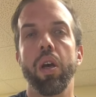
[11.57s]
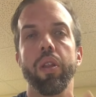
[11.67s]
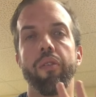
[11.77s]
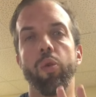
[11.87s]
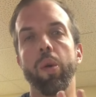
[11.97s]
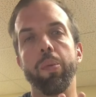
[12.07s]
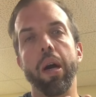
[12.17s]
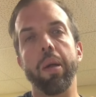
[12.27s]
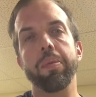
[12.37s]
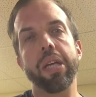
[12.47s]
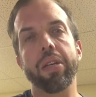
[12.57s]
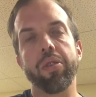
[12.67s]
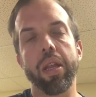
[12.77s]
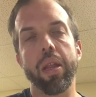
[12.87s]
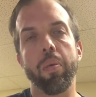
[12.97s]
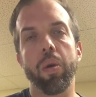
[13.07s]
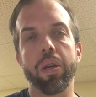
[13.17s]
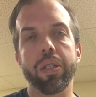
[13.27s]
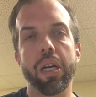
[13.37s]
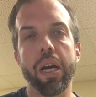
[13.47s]
the 4 problems yesterday that were
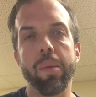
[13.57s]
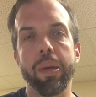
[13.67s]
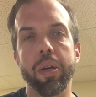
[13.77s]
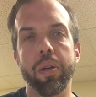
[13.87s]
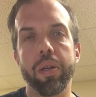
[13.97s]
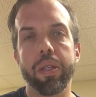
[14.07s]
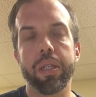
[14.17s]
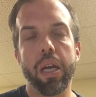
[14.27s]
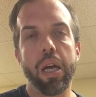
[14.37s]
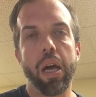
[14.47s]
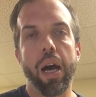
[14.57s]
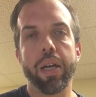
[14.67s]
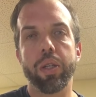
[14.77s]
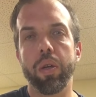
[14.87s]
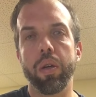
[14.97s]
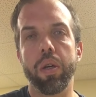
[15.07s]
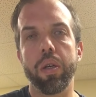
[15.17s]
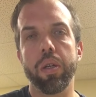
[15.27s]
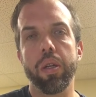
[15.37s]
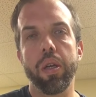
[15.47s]
assigned because I
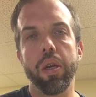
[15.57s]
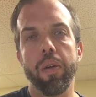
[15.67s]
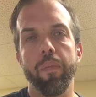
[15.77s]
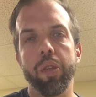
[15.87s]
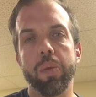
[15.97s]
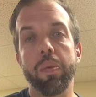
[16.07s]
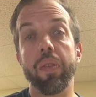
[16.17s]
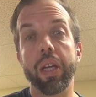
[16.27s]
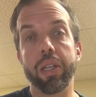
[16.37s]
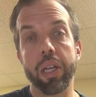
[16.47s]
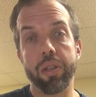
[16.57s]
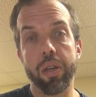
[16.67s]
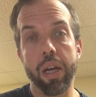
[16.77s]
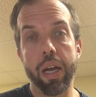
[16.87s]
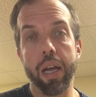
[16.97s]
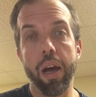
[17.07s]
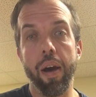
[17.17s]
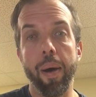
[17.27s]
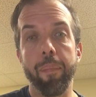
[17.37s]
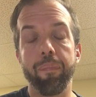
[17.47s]
saw some different things yesterday.
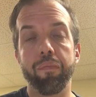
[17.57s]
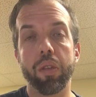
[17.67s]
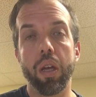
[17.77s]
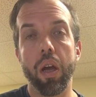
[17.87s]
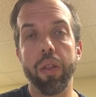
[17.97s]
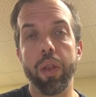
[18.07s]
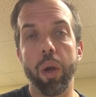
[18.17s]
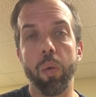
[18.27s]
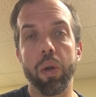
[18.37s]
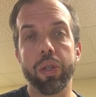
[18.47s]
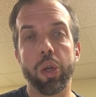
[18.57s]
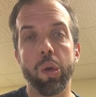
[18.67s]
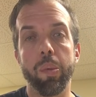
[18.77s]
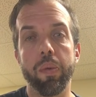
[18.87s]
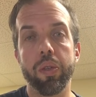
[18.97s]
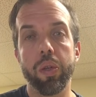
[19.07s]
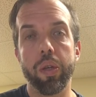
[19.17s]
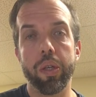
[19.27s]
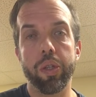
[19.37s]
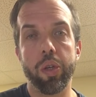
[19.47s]
There was a group of
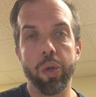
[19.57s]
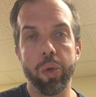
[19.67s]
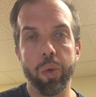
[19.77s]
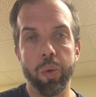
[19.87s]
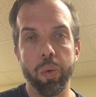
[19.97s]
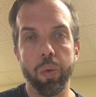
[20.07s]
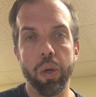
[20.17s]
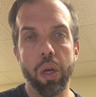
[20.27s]
students who